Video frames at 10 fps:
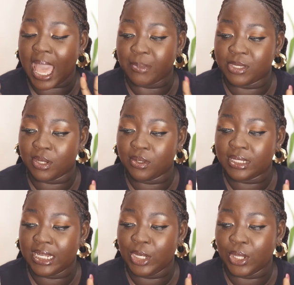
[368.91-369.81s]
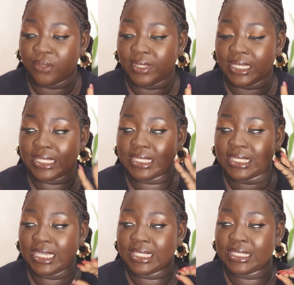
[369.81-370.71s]
Absolutely love it.
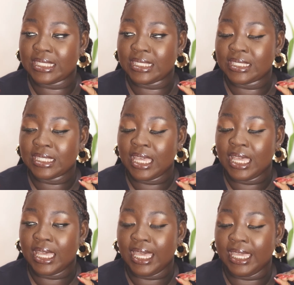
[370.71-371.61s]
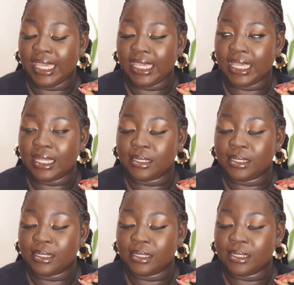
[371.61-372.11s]
It's a